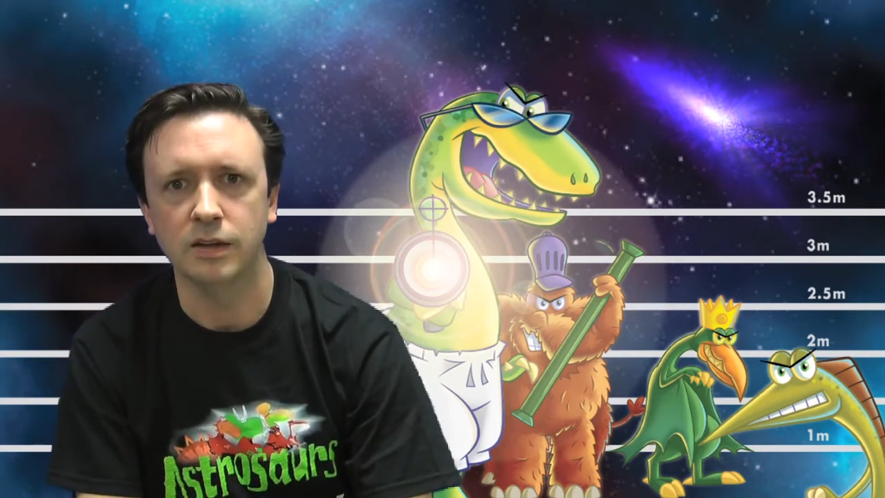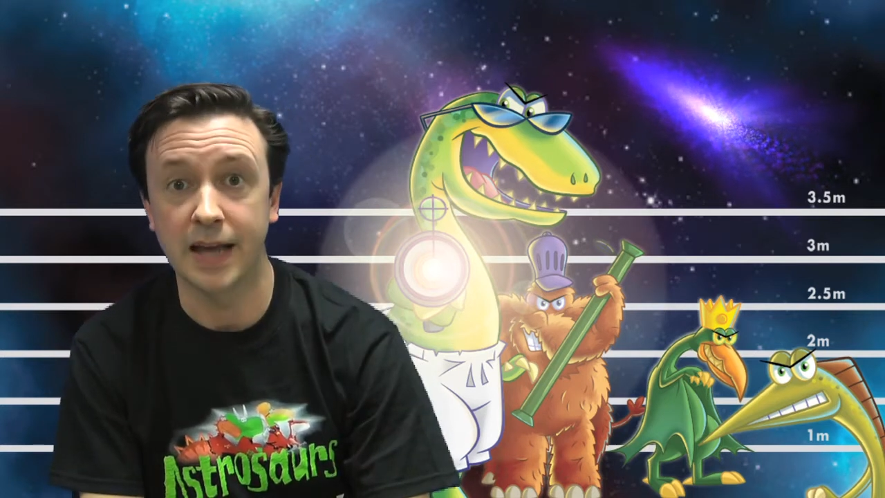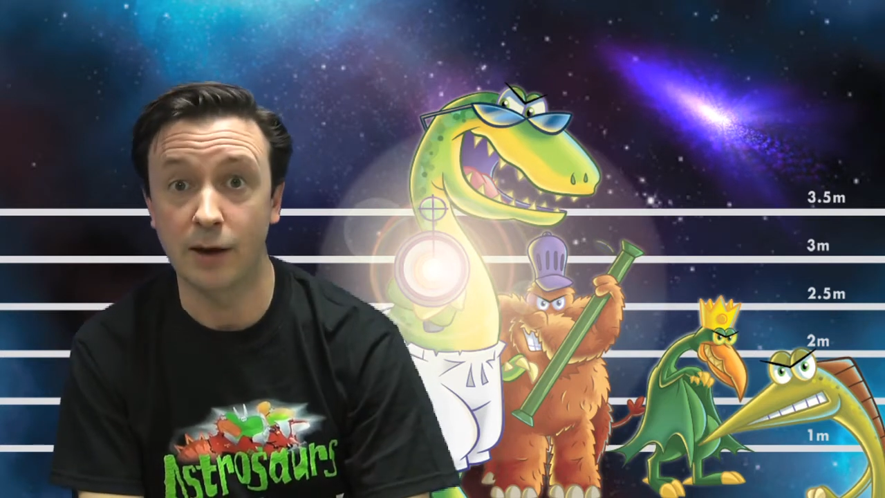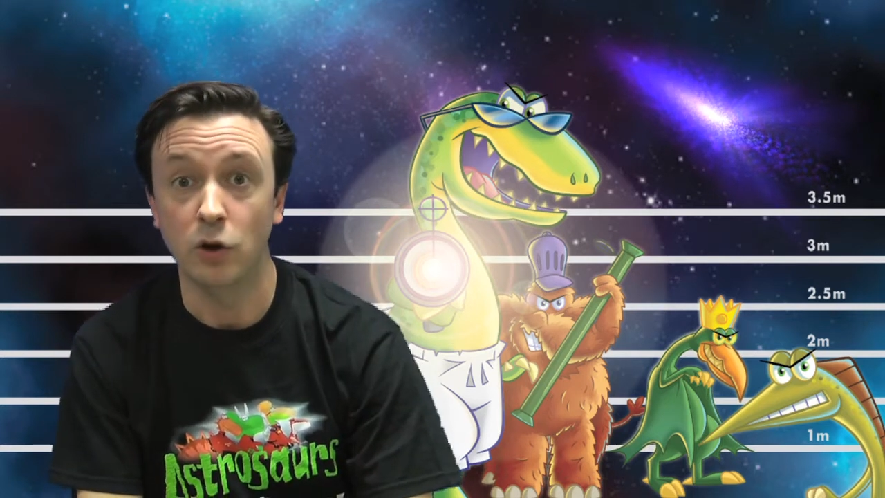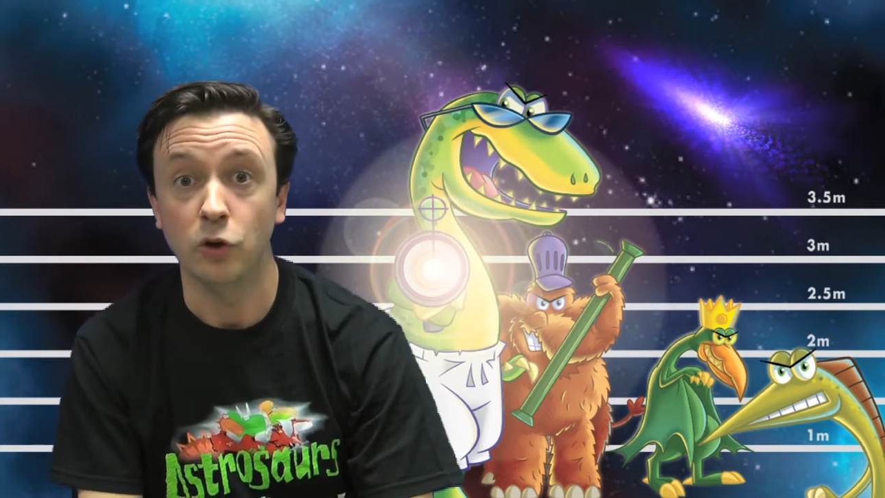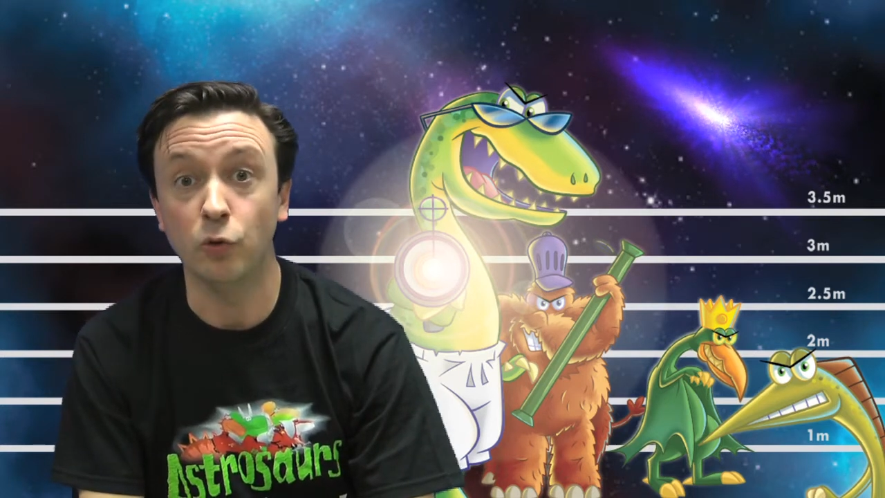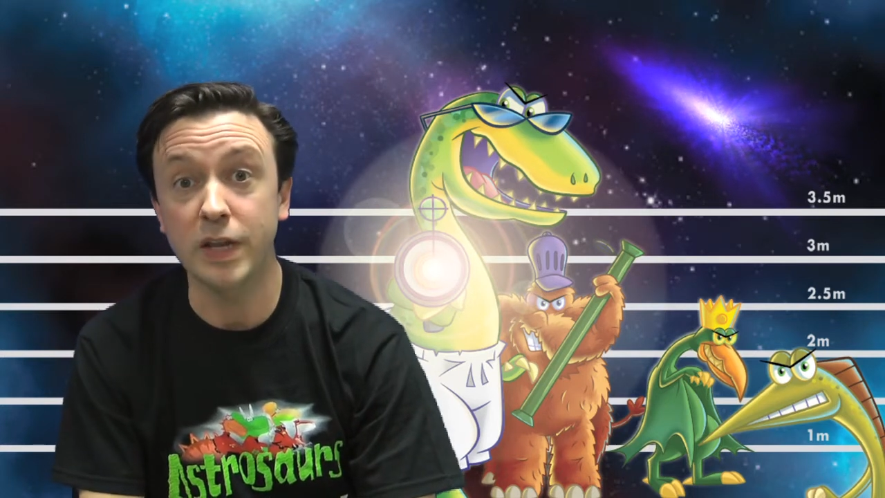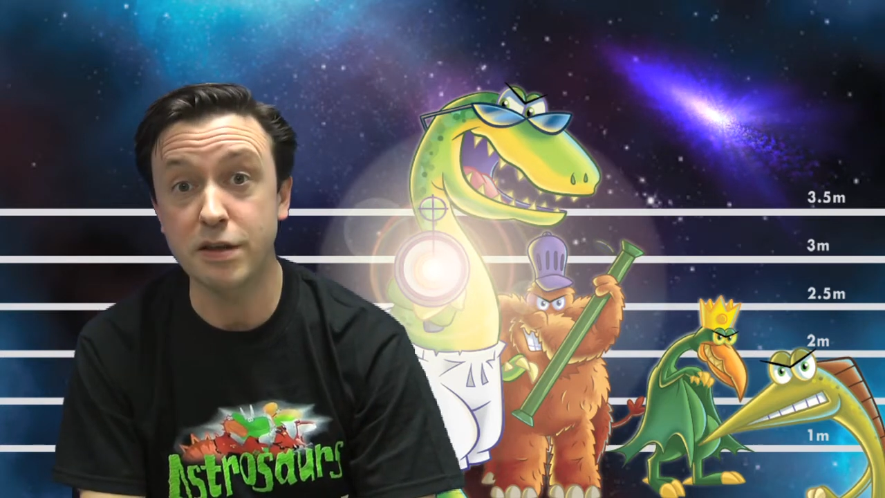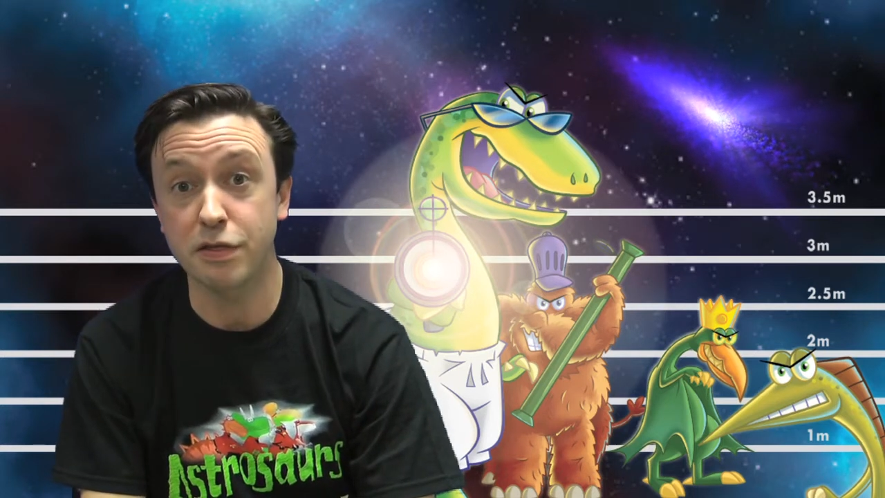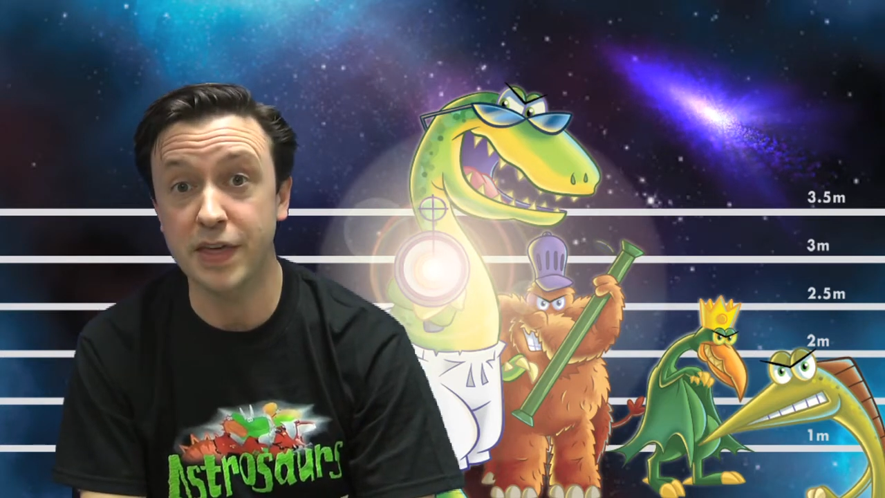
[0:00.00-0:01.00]
Now, you'll
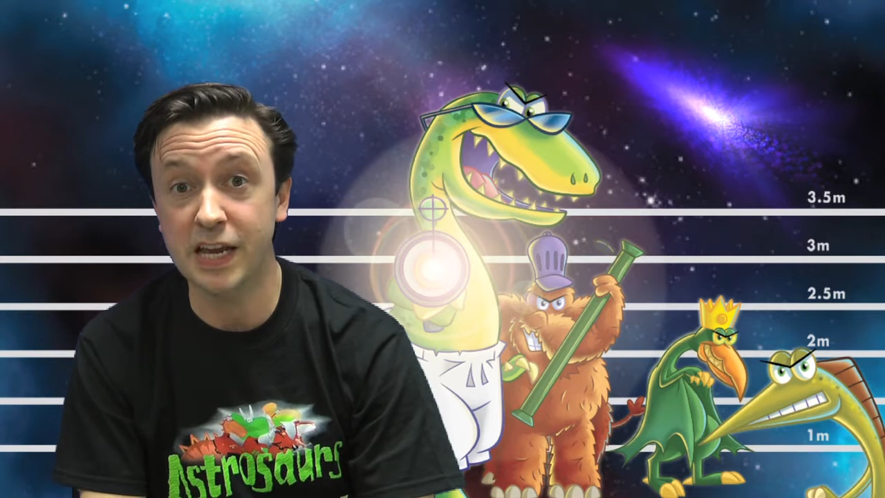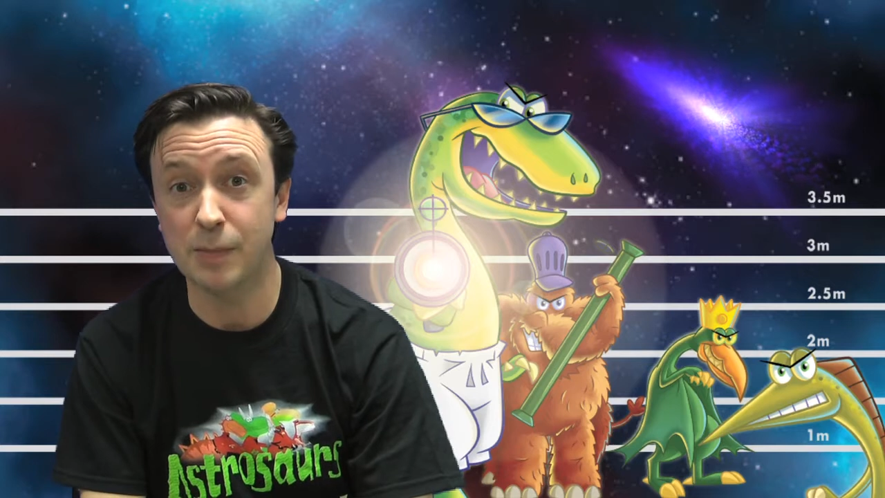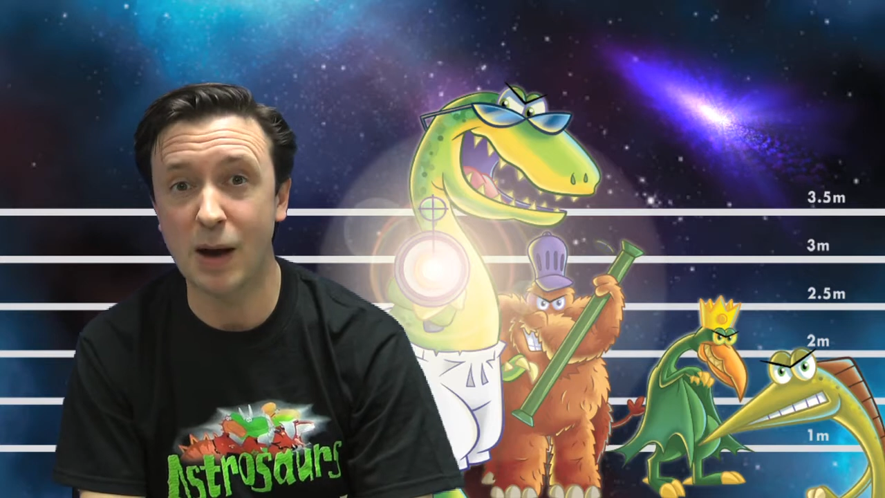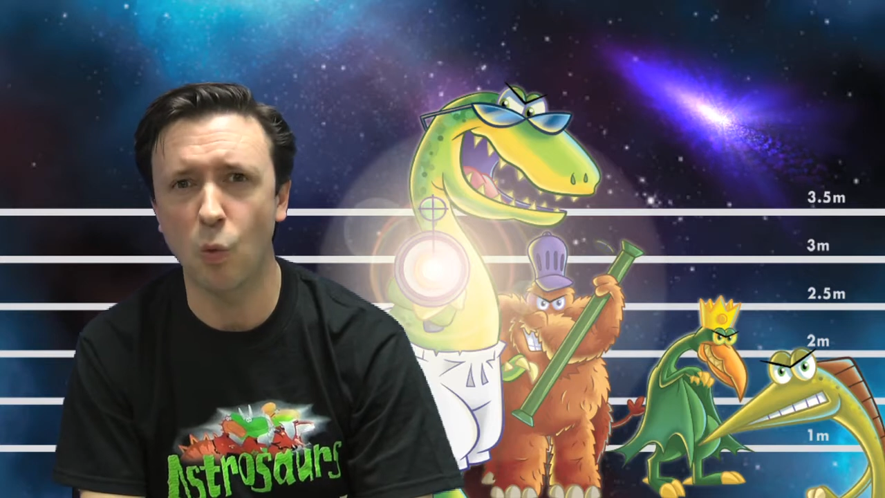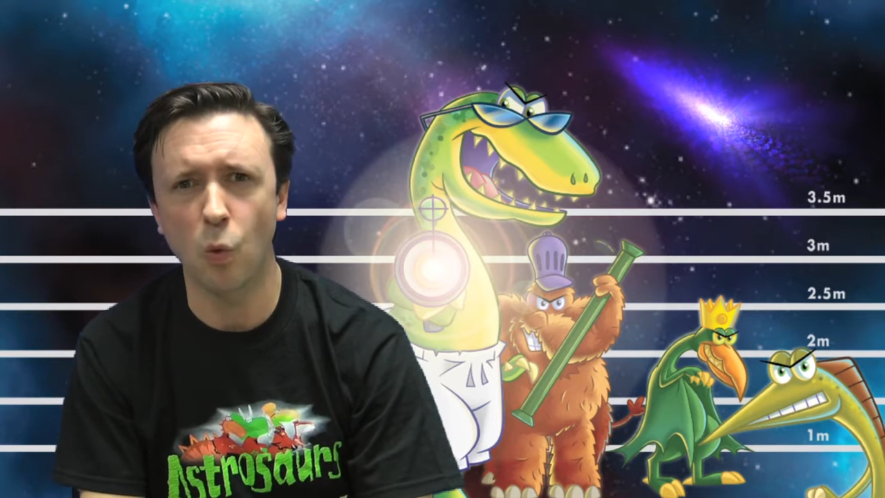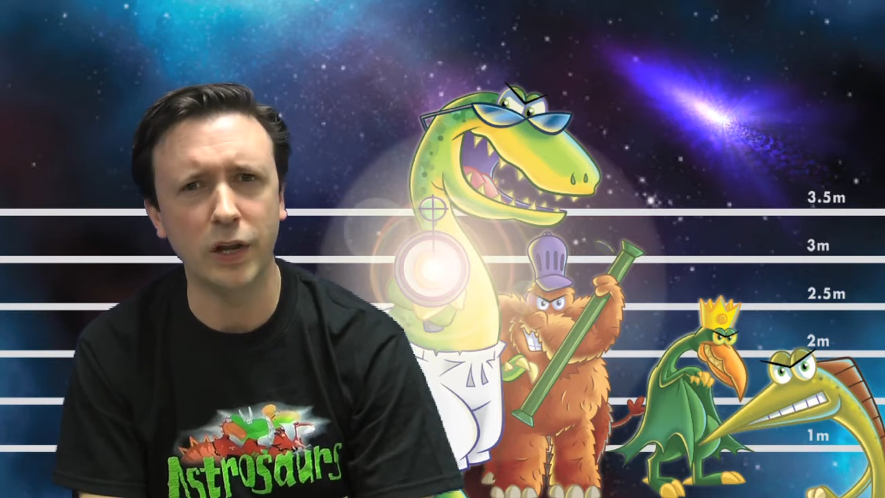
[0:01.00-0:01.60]
need to think about